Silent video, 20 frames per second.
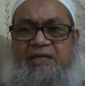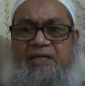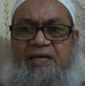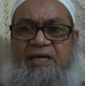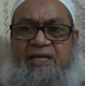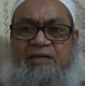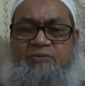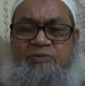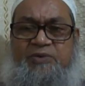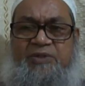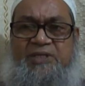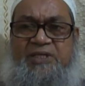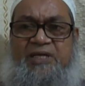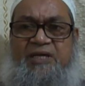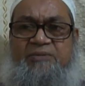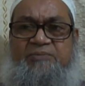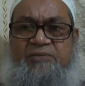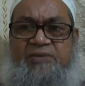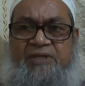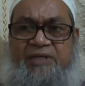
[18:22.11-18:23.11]

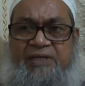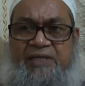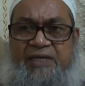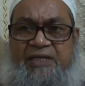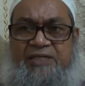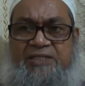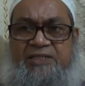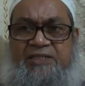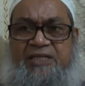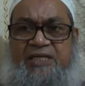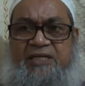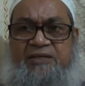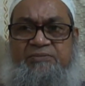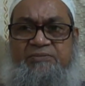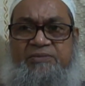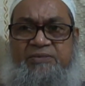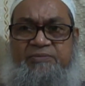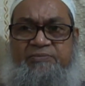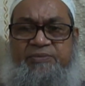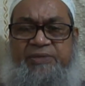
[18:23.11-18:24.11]
aluminum, calcium,
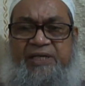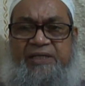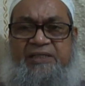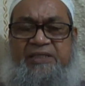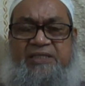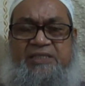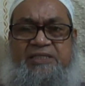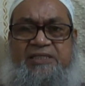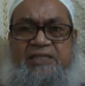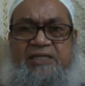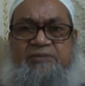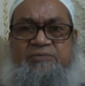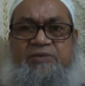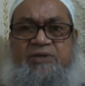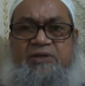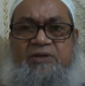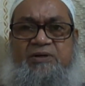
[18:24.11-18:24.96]
magnesium